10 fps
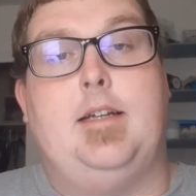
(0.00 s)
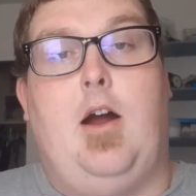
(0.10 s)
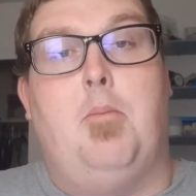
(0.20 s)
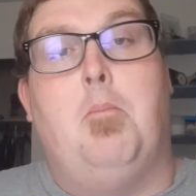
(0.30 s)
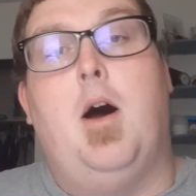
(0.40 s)

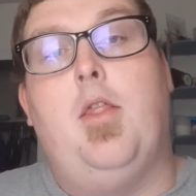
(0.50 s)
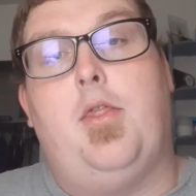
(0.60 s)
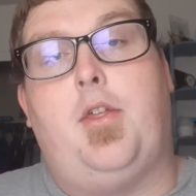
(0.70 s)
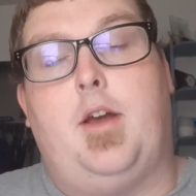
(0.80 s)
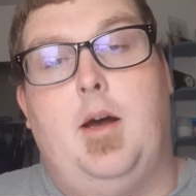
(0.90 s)
Our
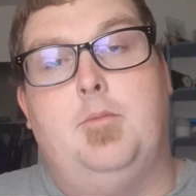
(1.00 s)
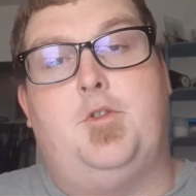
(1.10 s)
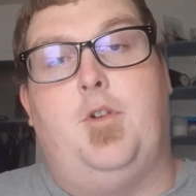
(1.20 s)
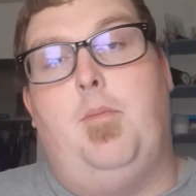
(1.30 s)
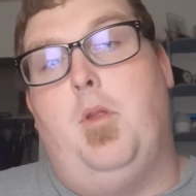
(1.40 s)
month comes
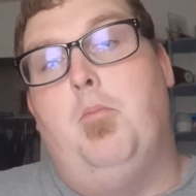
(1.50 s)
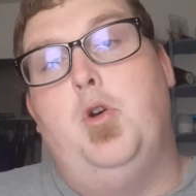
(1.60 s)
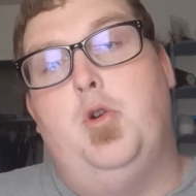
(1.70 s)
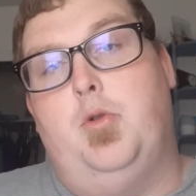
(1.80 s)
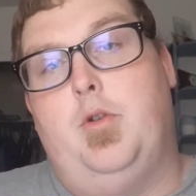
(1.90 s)
from the
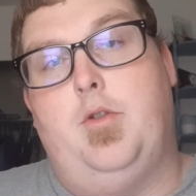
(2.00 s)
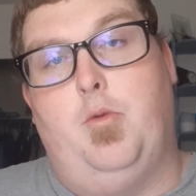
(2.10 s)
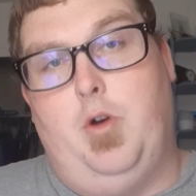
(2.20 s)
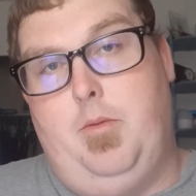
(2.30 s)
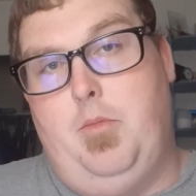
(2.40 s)
moon, the
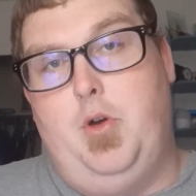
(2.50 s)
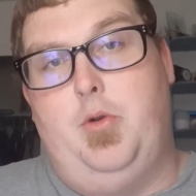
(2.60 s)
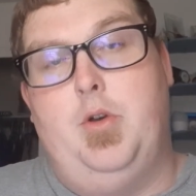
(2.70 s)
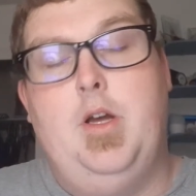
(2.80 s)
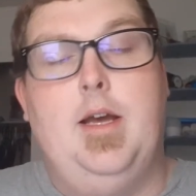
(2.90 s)
word
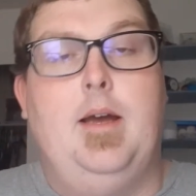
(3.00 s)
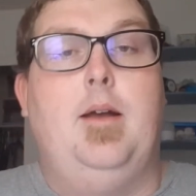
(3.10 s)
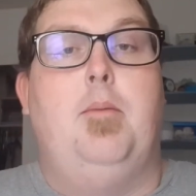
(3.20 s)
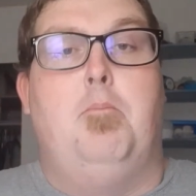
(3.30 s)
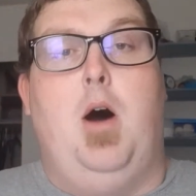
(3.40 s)
moon,
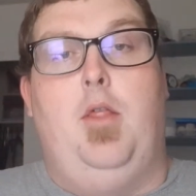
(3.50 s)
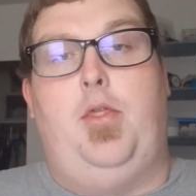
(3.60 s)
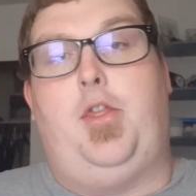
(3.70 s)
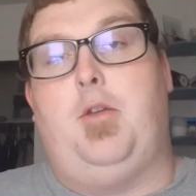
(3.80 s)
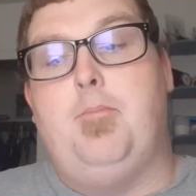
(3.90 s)

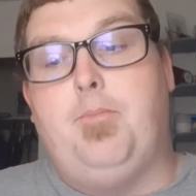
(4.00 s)
month.